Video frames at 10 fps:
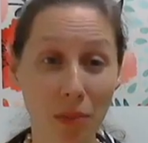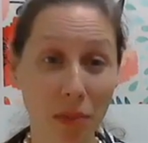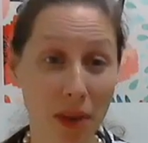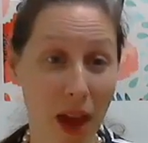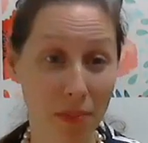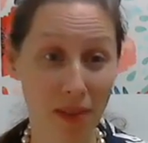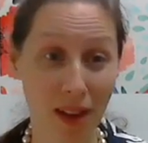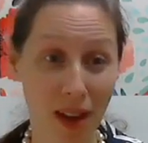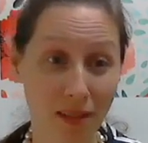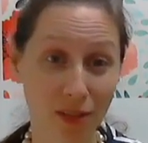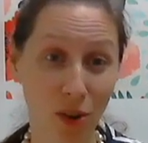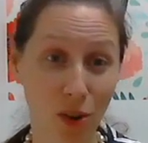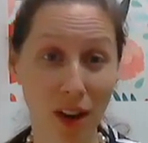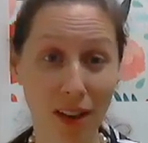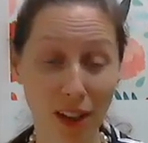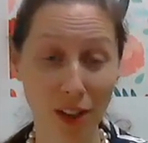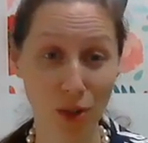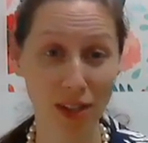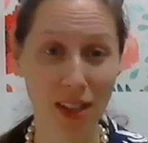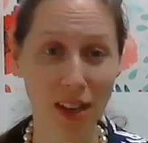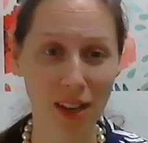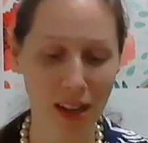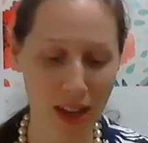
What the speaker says: be happy to have Laura address it.